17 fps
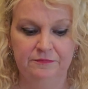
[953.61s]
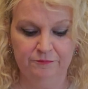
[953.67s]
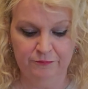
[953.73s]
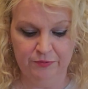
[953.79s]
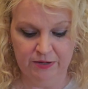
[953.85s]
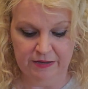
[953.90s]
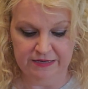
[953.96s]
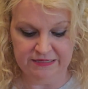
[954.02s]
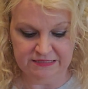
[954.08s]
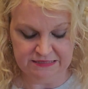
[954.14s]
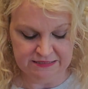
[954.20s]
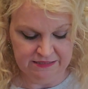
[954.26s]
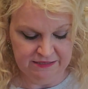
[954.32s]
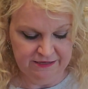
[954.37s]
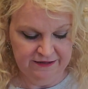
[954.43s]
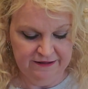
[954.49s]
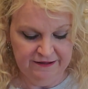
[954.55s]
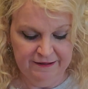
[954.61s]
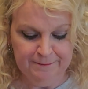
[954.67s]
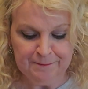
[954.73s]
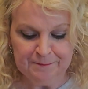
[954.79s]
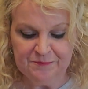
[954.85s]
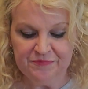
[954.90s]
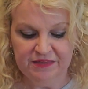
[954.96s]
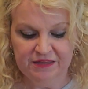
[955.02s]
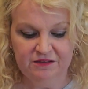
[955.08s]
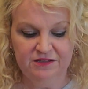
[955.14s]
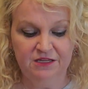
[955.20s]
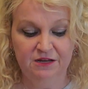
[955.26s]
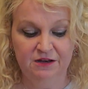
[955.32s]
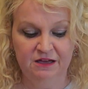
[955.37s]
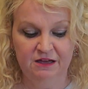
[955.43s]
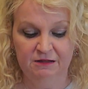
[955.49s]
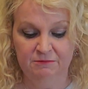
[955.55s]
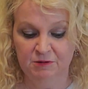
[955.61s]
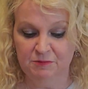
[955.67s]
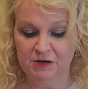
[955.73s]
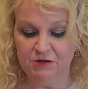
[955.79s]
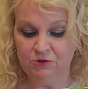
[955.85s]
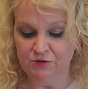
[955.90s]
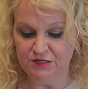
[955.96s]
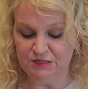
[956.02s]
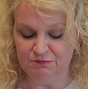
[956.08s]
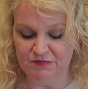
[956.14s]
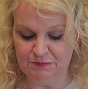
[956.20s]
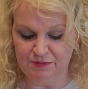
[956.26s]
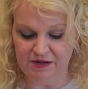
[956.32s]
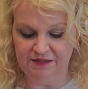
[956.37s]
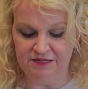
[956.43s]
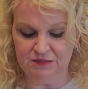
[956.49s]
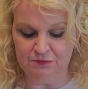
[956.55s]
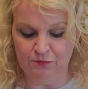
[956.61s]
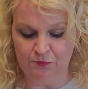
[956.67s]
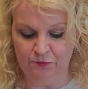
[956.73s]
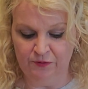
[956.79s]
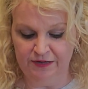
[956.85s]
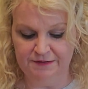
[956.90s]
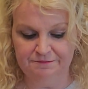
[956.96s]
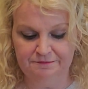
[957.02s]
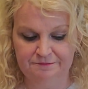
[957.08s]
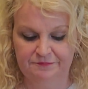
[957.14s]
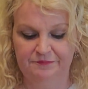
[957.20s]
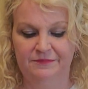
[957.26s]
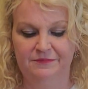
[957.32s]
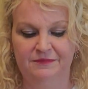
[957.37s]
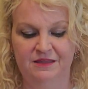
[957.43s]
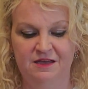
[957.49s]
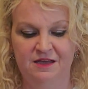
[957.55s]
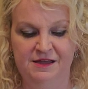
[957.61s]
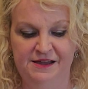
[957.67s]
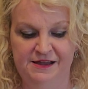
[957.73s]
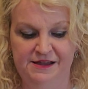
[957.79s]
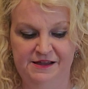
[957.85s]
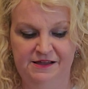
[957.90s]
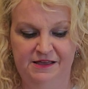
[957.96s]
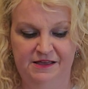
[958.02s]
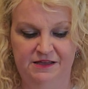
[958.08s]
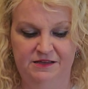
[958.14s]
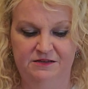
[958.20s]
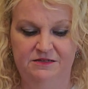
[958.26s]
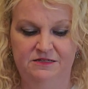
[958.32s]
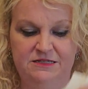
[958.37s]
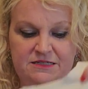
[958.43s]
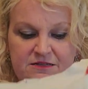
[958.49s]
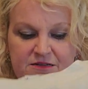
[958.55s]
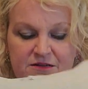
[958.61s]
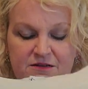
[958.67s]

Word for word: But you know how I'm about Christmas by this point, and